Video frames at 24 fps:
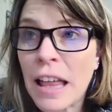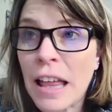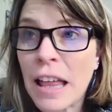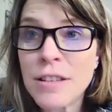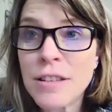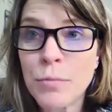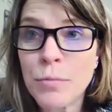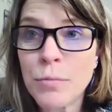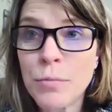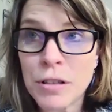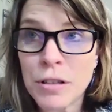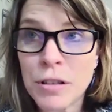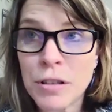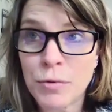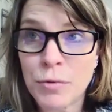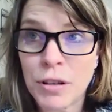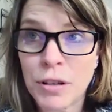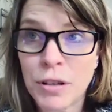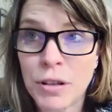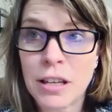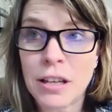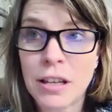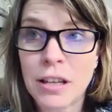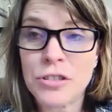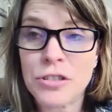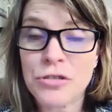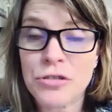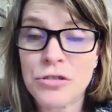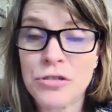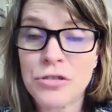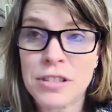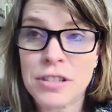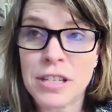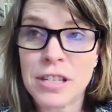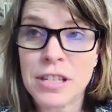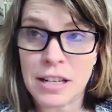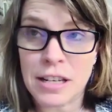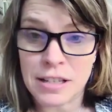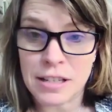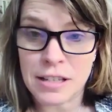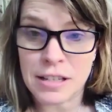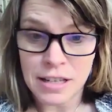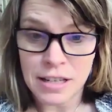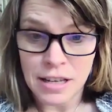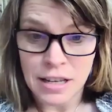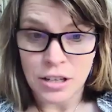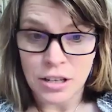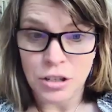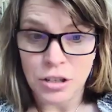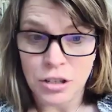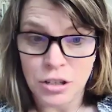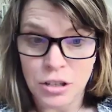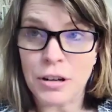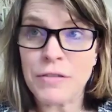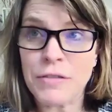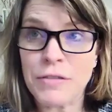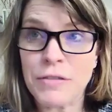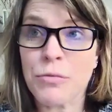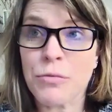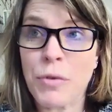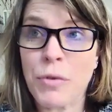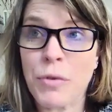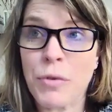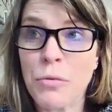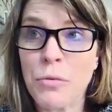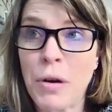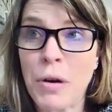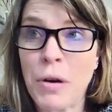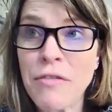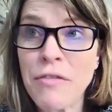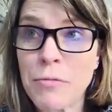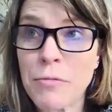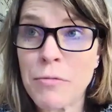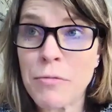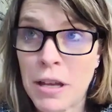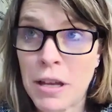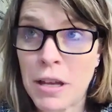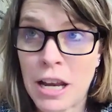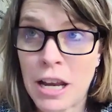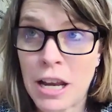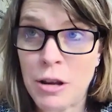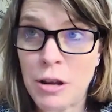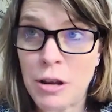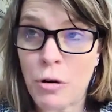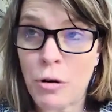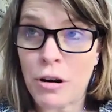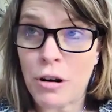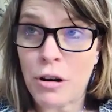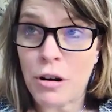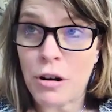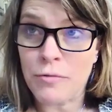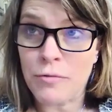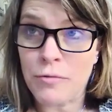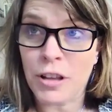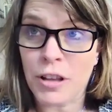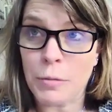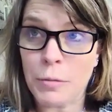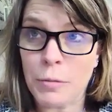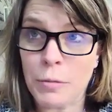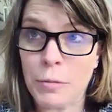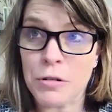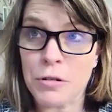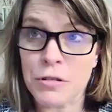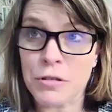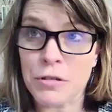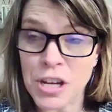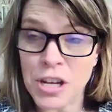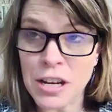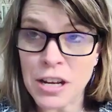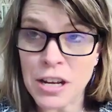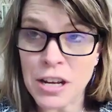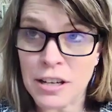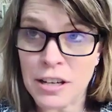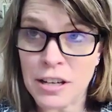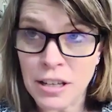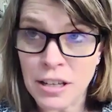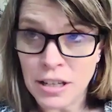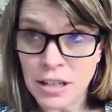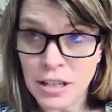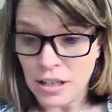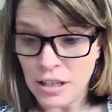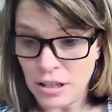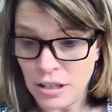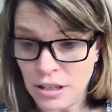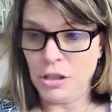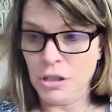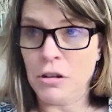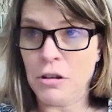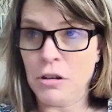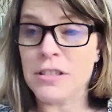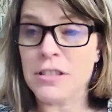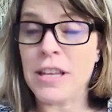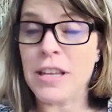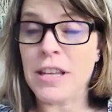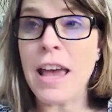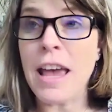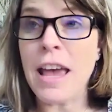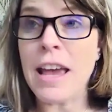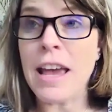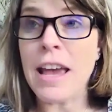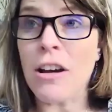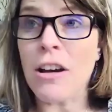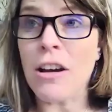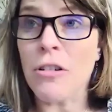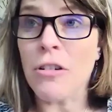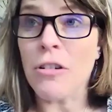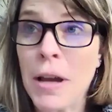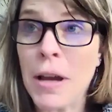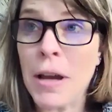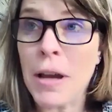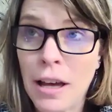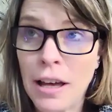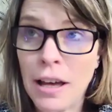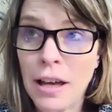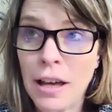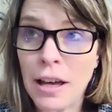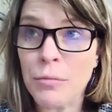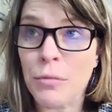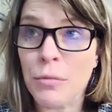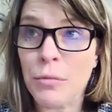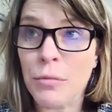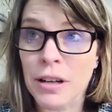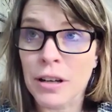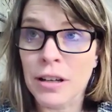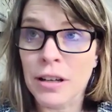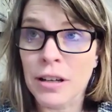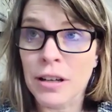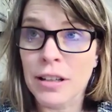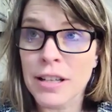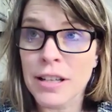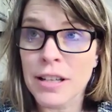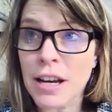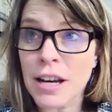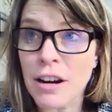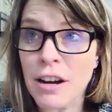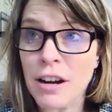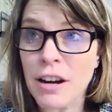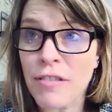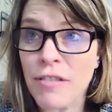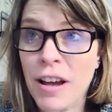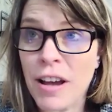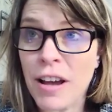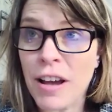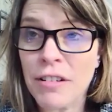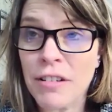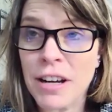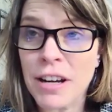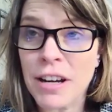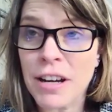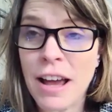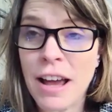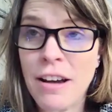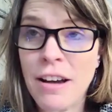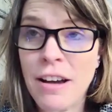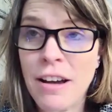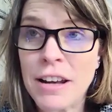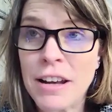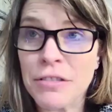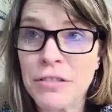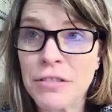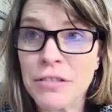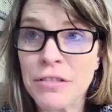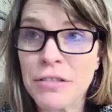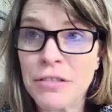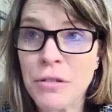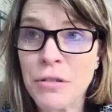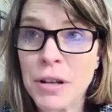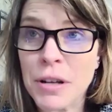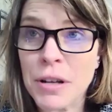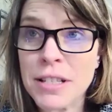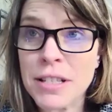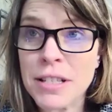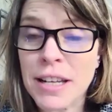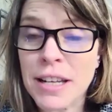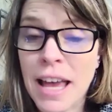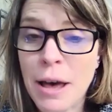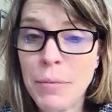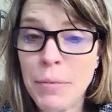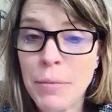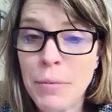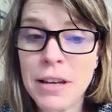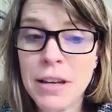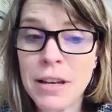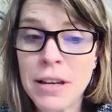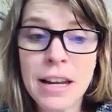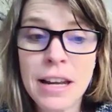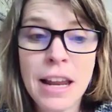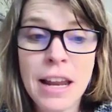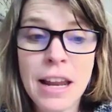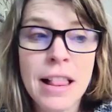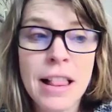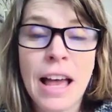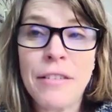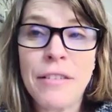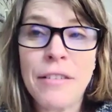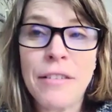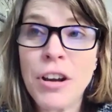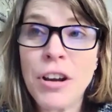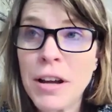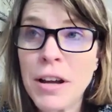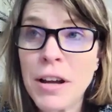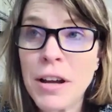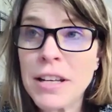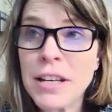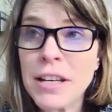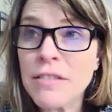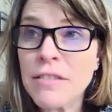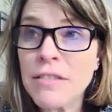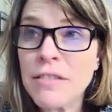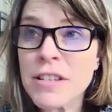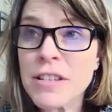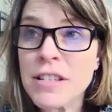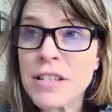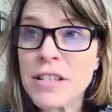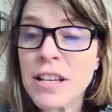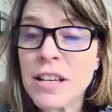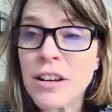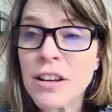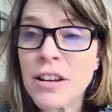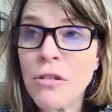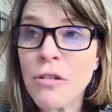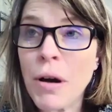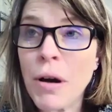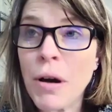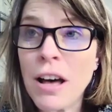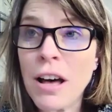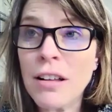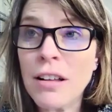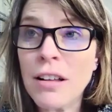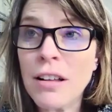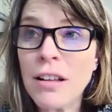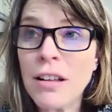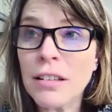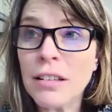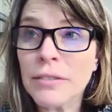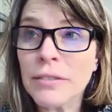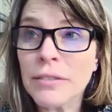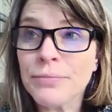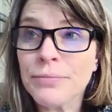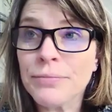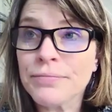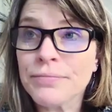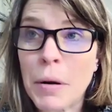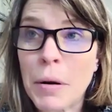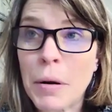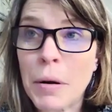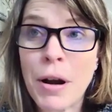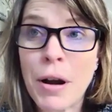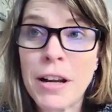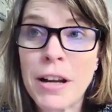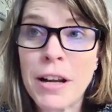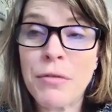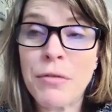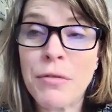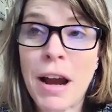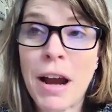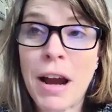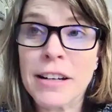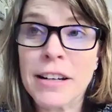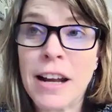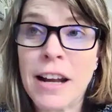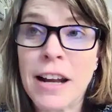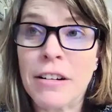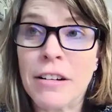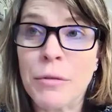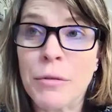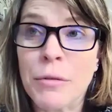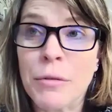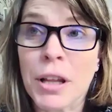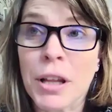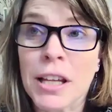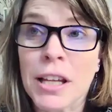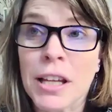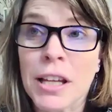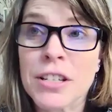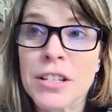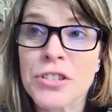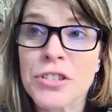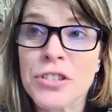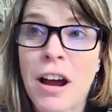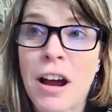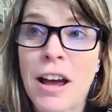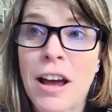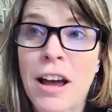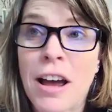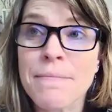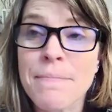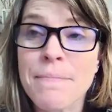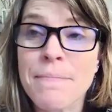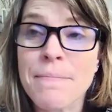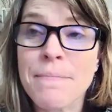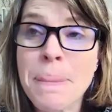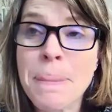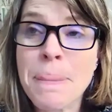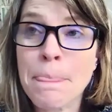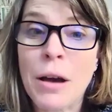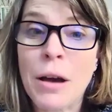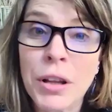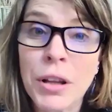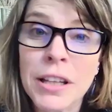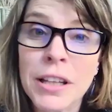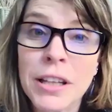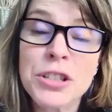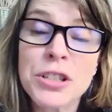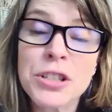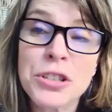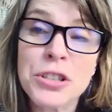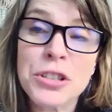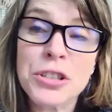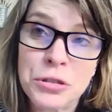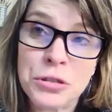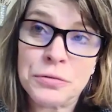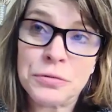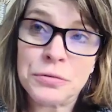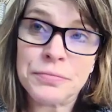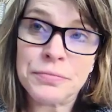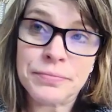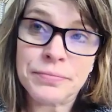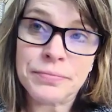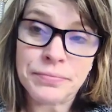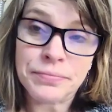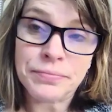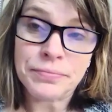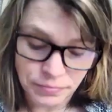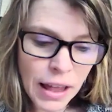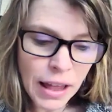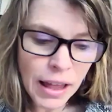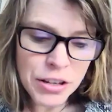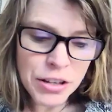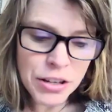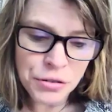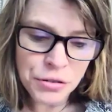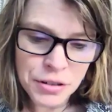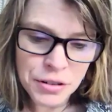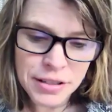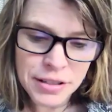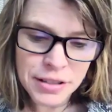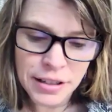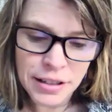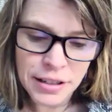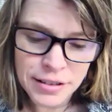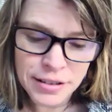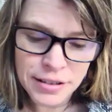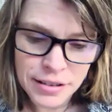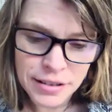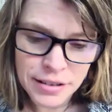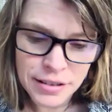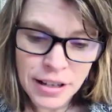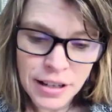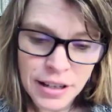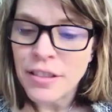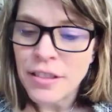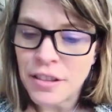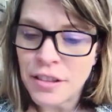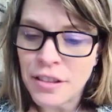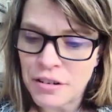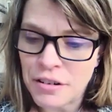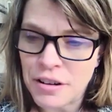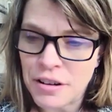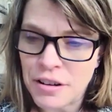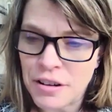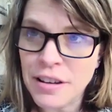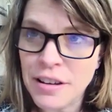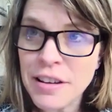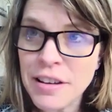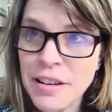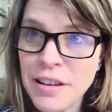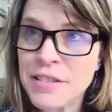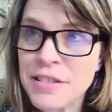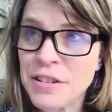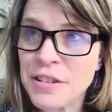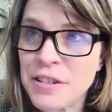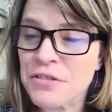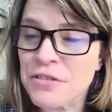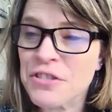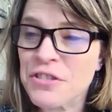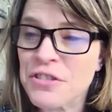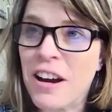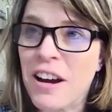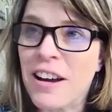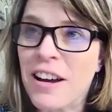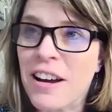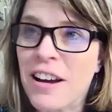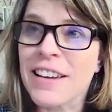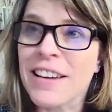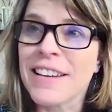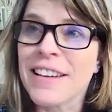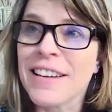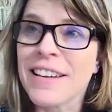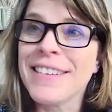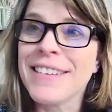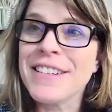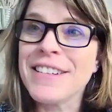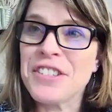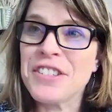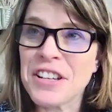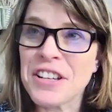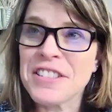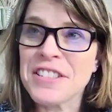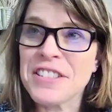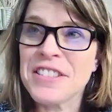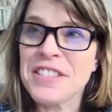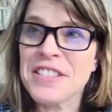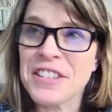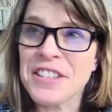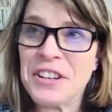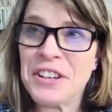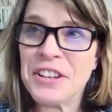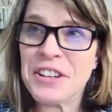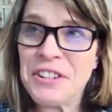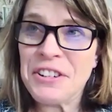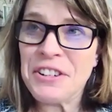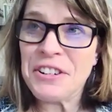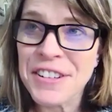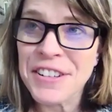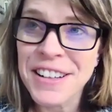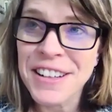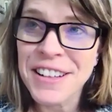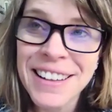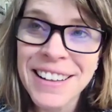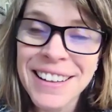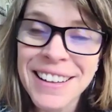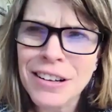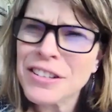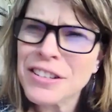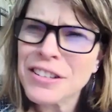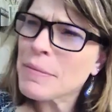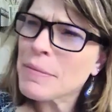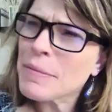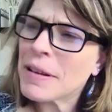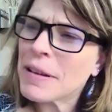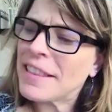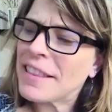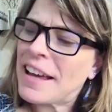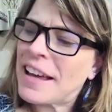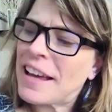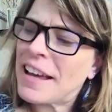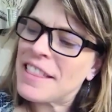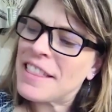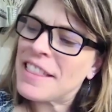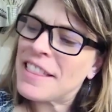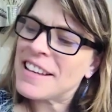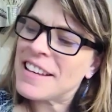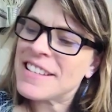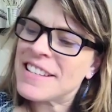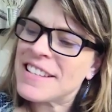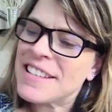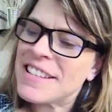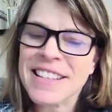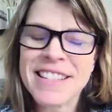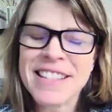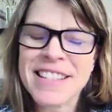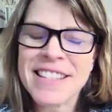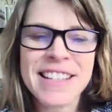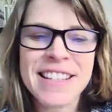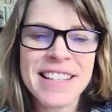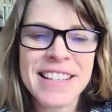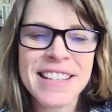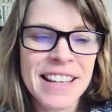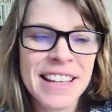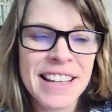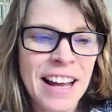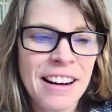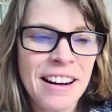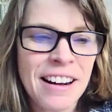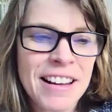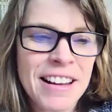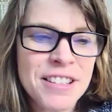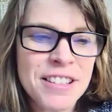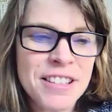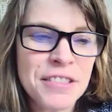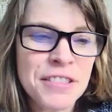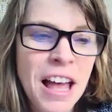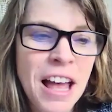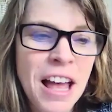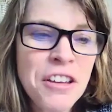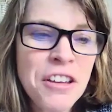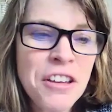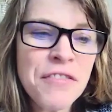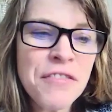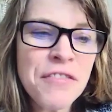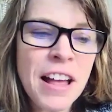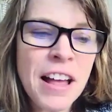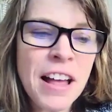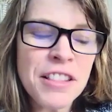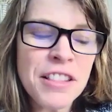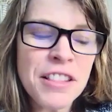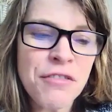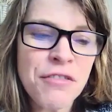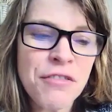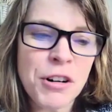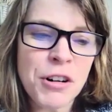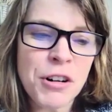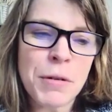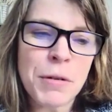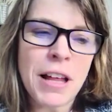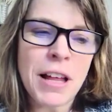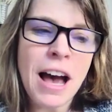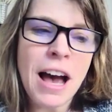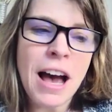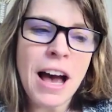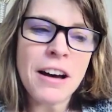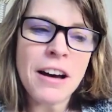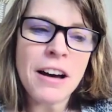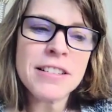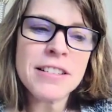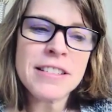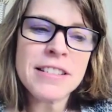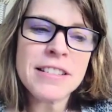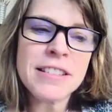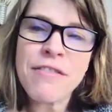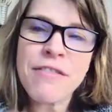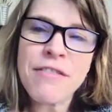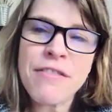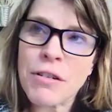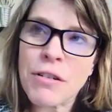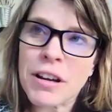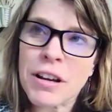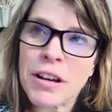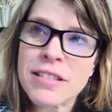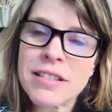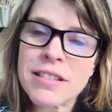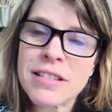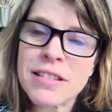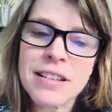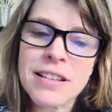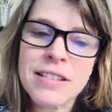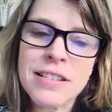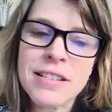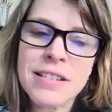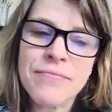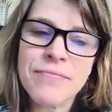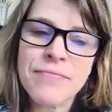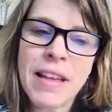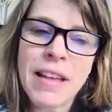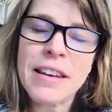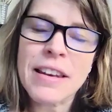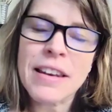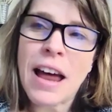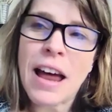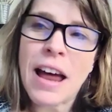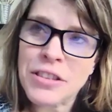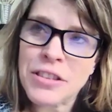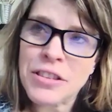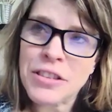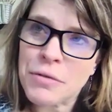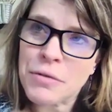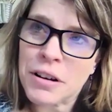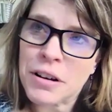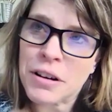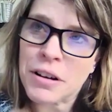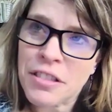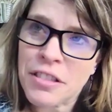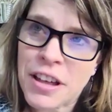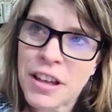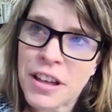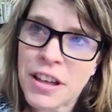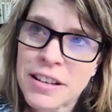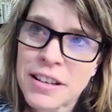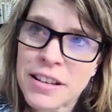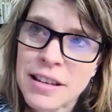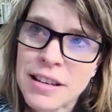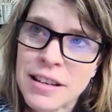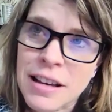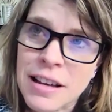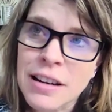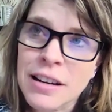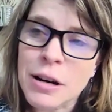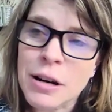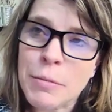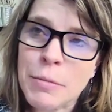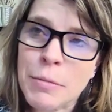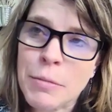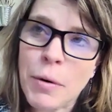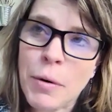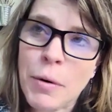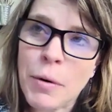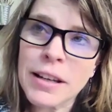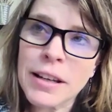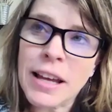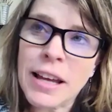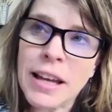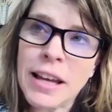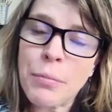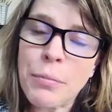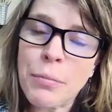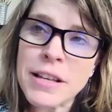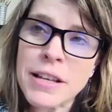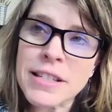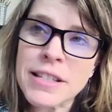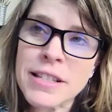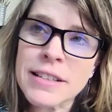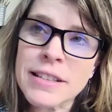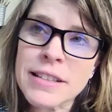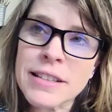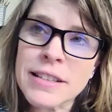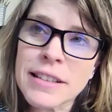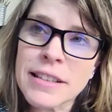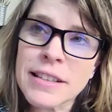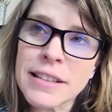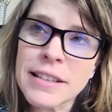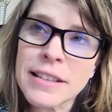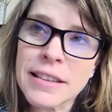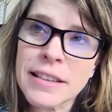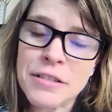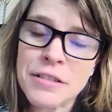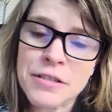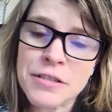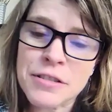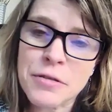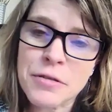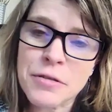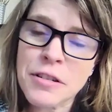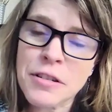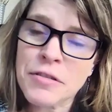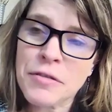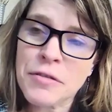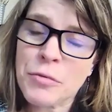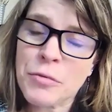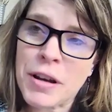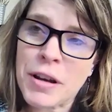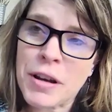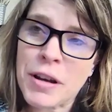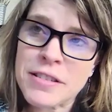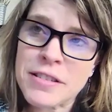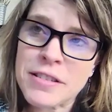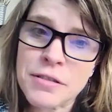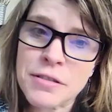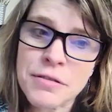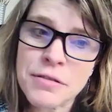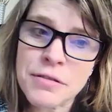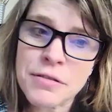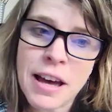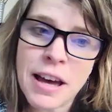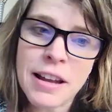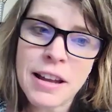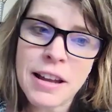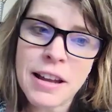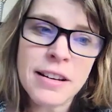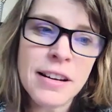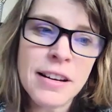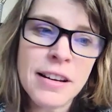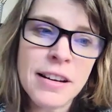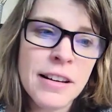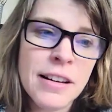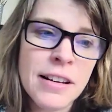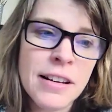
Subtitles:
That's what's really interesting is you don't have to run away from it anymore and fill up your agenda. You could say, oh my God, I'm really terrified right now. I don't know what's going to happen. I have no idea if this is going to go well, but I'm ready to ride it out. I'm willing to try. I'm willing to do, as Yoda says. There is no try, just do. Or something like that, I think he says. All right, so now you've got the formula, how to stay focused and not do all the things. Number one, get present. There's different ways to do that.